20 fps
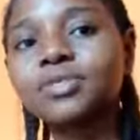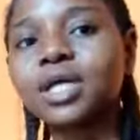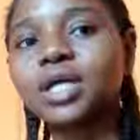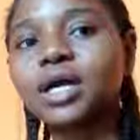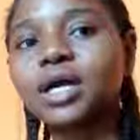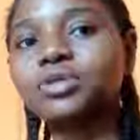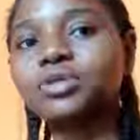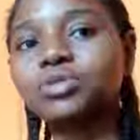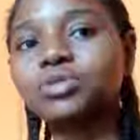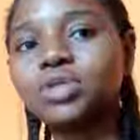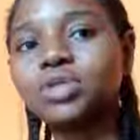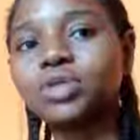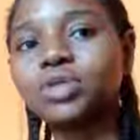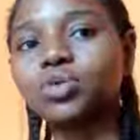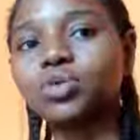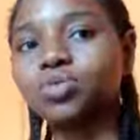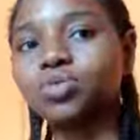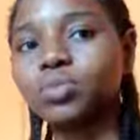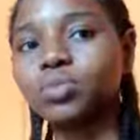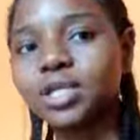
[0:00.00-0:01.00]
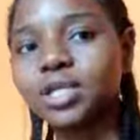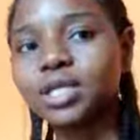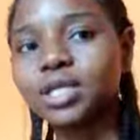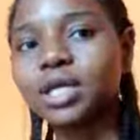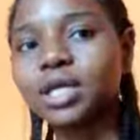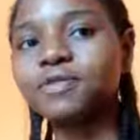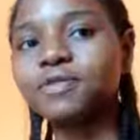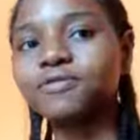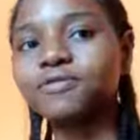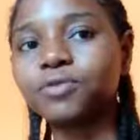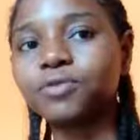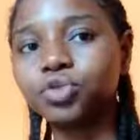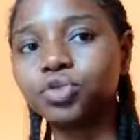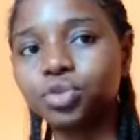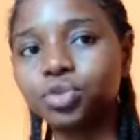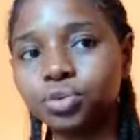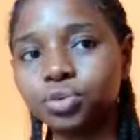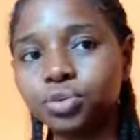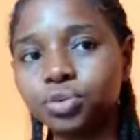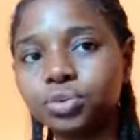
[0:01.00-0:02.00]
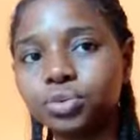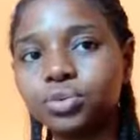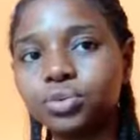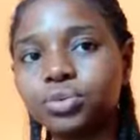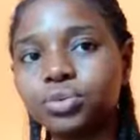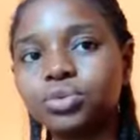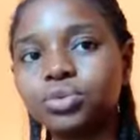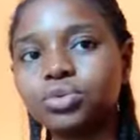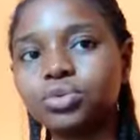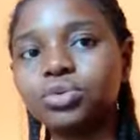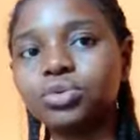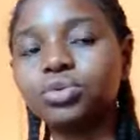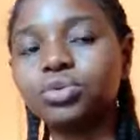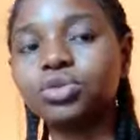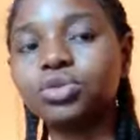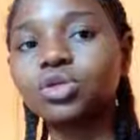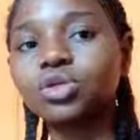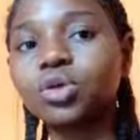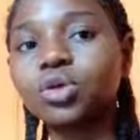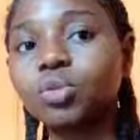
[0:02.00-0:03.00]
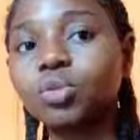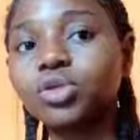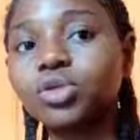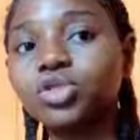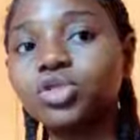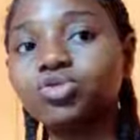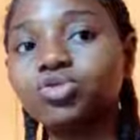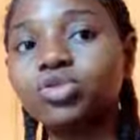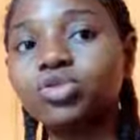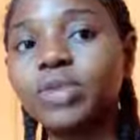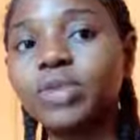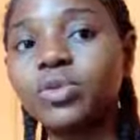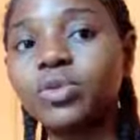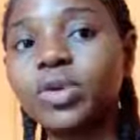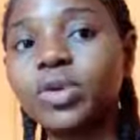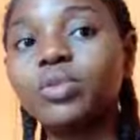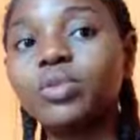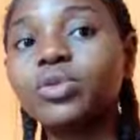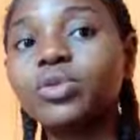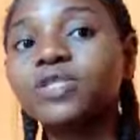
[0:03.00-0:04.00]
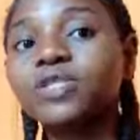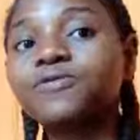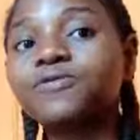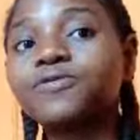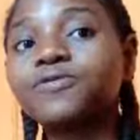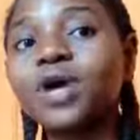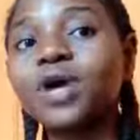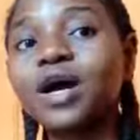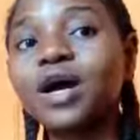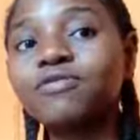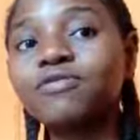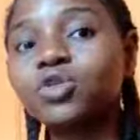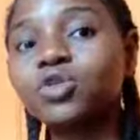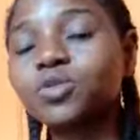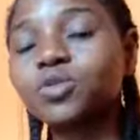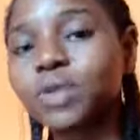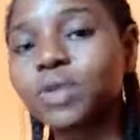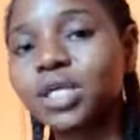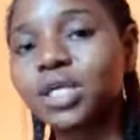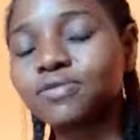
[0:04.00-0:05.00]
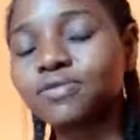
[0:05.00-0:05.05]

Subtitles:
that cannot do them automatically, that cannot do it automatically, try to do it manually.